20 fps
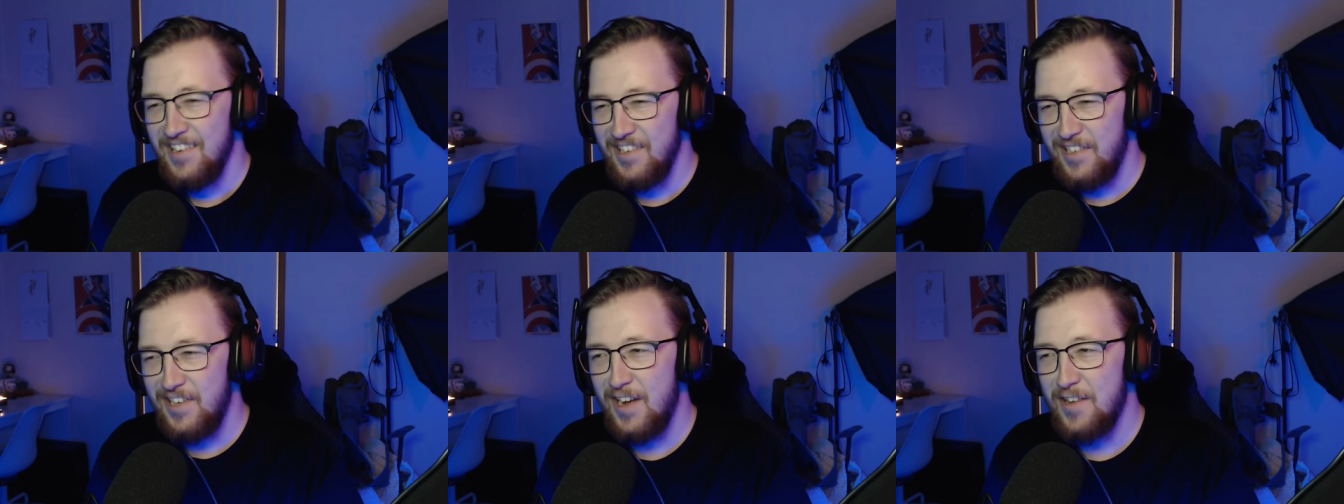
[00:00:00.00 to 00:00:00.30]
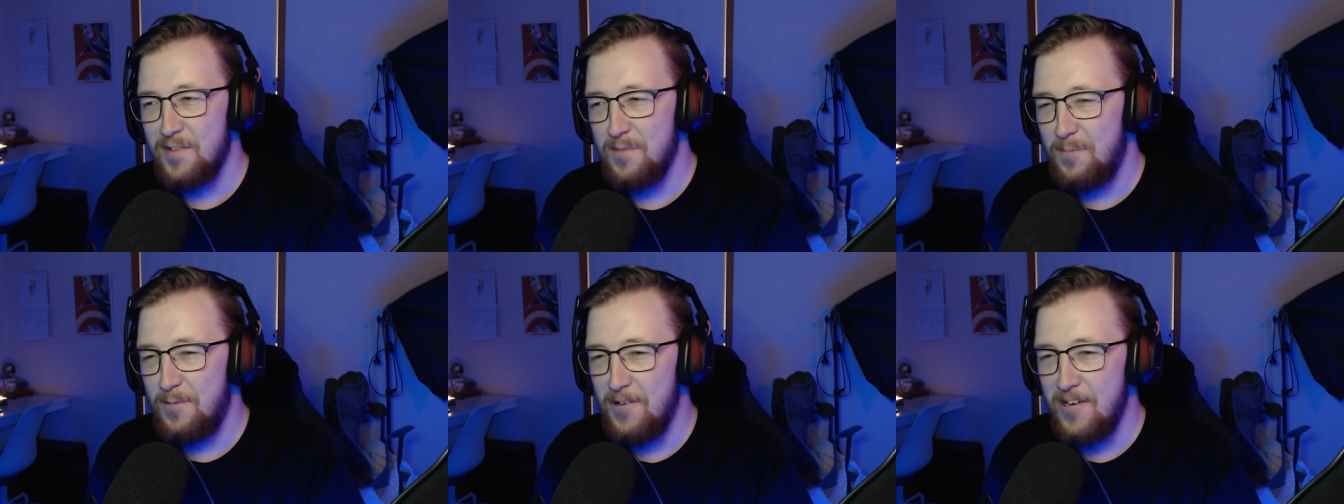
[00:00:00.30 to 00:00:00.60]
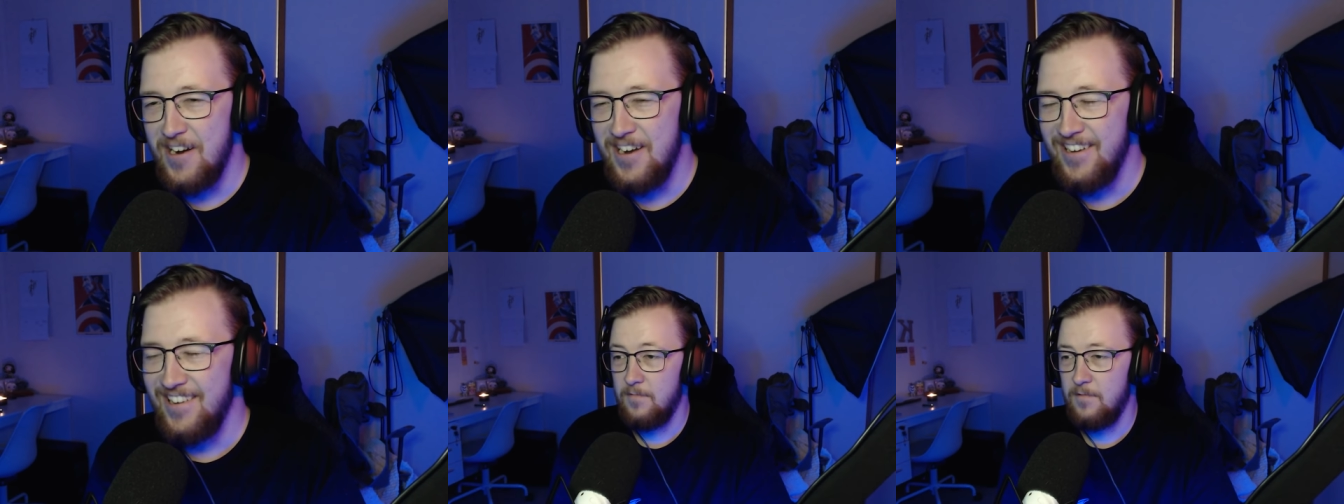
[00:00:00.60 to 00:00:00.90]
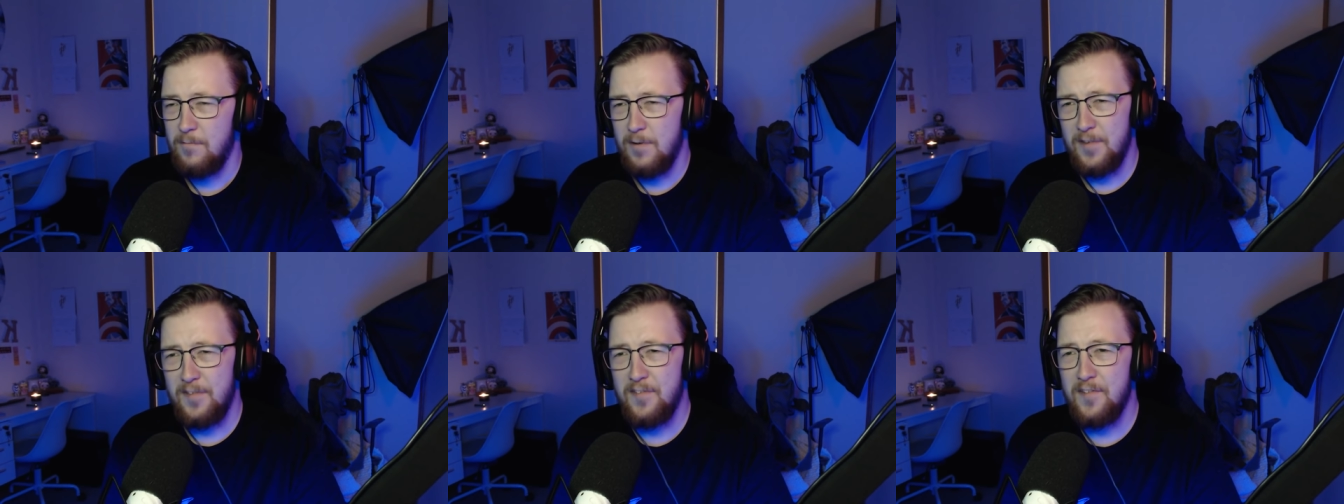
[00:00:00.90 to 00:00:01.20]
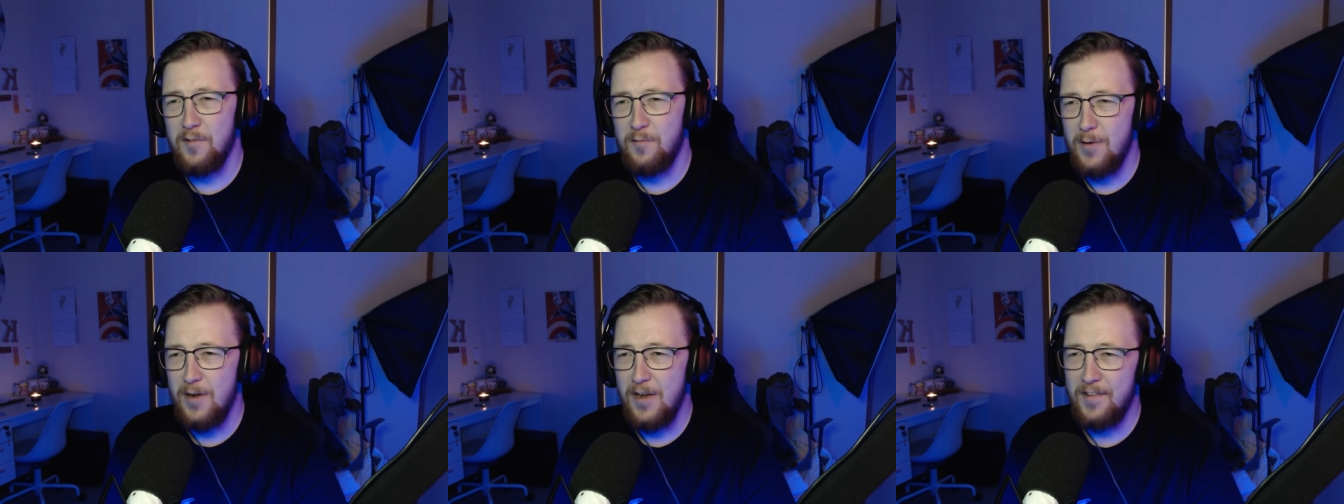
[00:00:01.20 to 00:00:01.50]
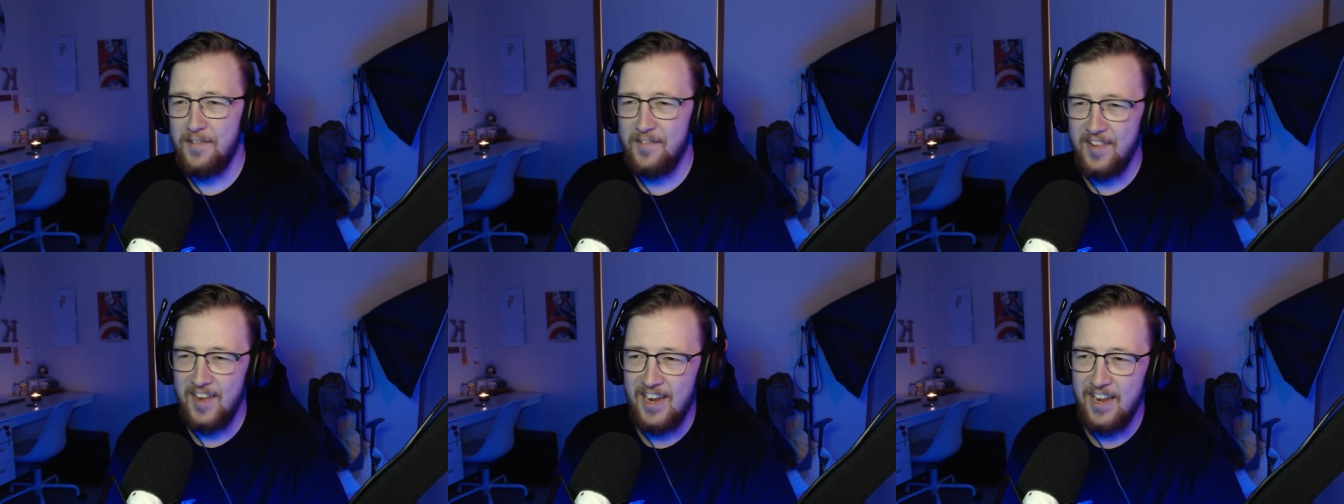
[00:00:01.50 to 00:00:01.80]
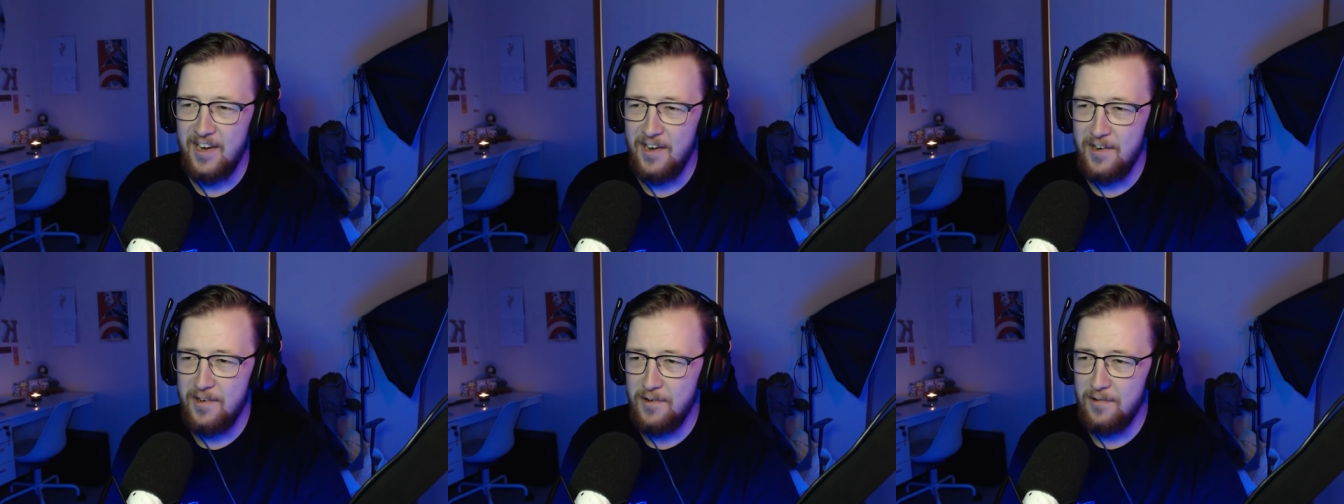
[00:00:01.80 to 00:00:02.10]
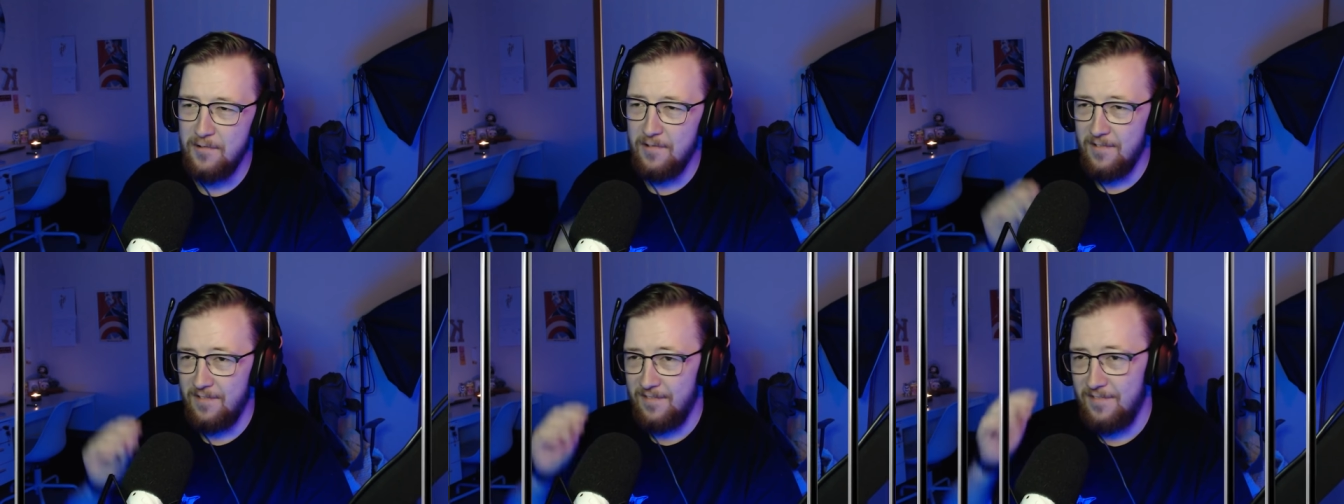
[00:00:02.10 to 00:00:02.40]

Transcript: She has a point. What's the worst they're going to do?